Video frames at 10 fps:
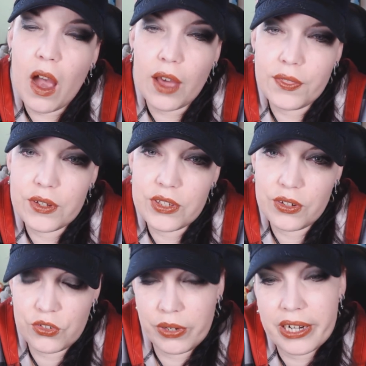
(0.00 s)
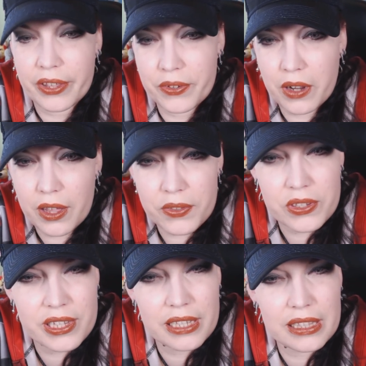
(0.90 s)
Authors who treat other
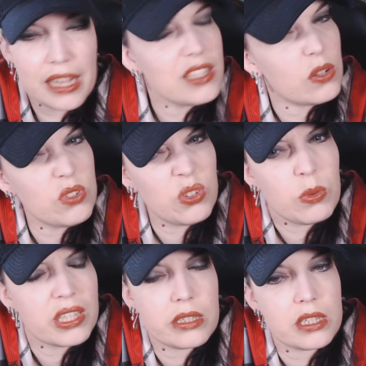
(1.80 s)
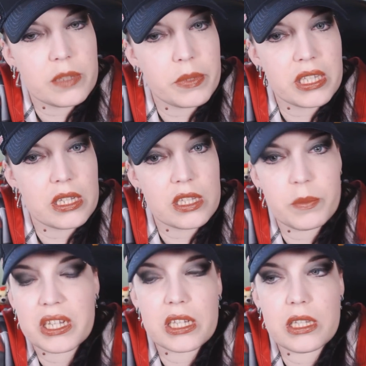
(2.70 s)
authors like that don't do well in this
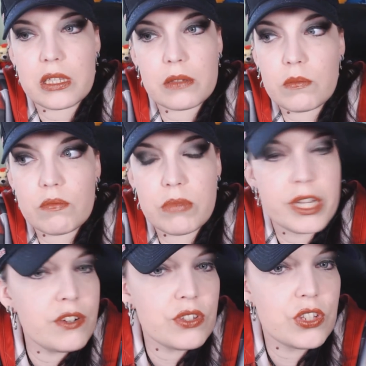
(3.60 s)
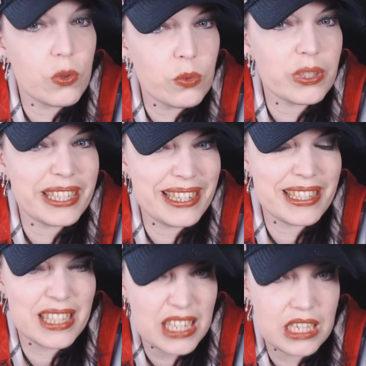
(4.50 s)
business, because readers don't
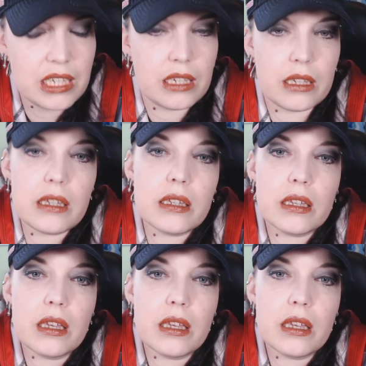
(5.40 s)
like seeing